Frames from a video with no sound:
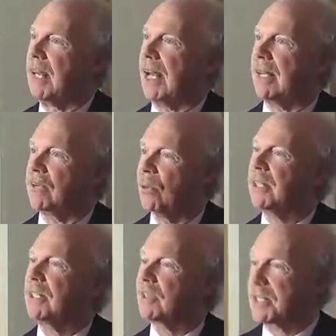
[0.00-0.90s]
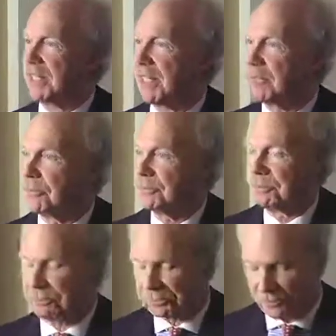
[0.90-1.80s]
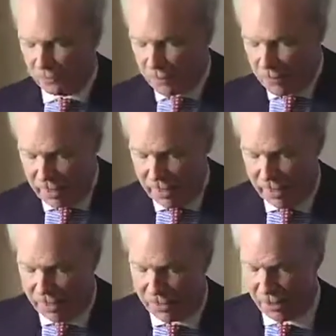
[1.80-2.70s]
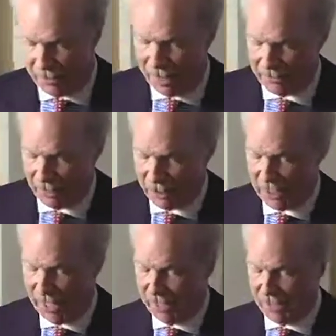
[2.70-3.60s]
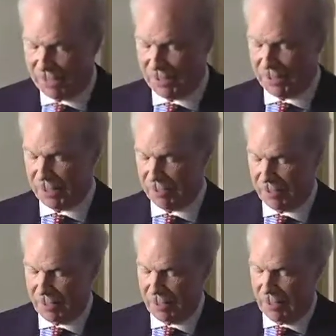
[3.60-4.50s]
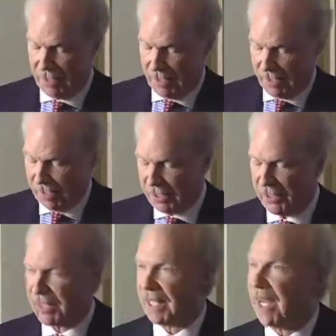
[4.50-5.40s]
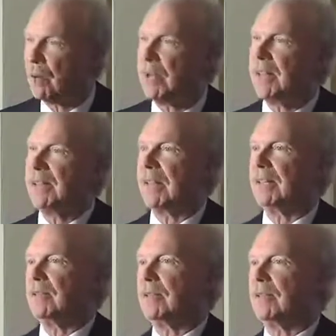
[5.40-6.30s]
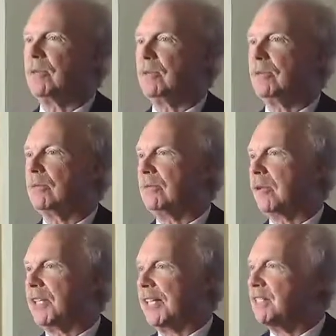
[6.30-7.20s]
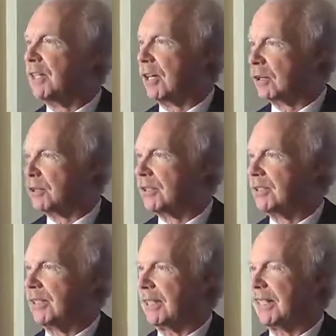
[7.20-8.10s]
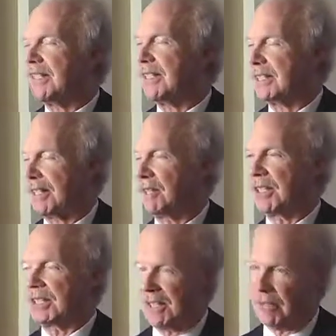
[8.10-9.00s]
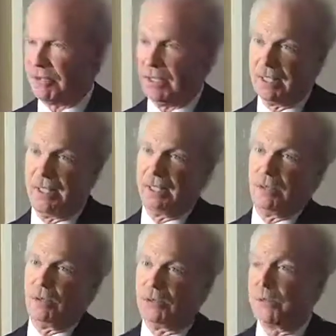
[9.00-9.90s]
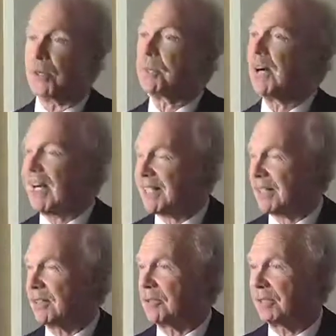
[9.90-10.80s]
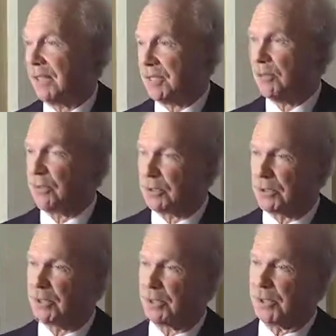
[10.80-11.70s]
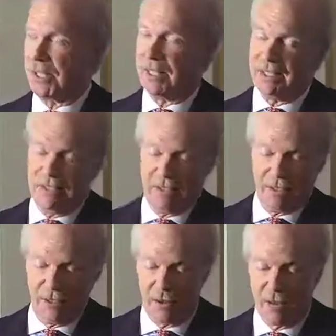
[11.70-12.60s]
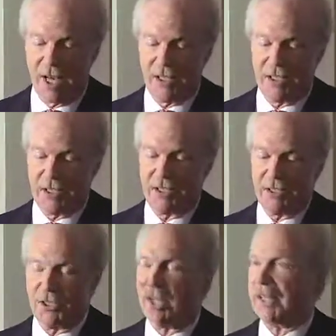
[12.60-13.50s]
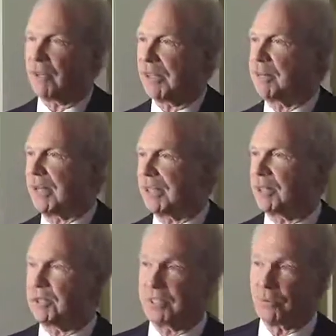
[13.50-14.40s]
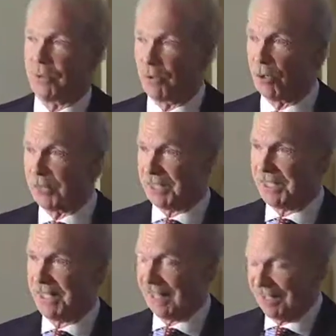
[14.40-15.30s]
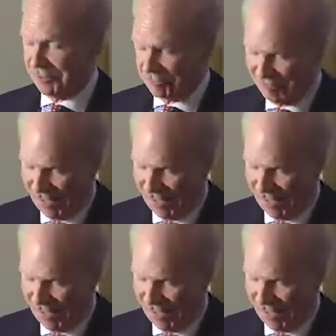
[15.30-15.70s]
And when can we see you? So you have to understand that this is a comment that on the East Coast in 1977 was very positive as opposed to the neurologists, Johnny Rainmakers that we've all been seeing.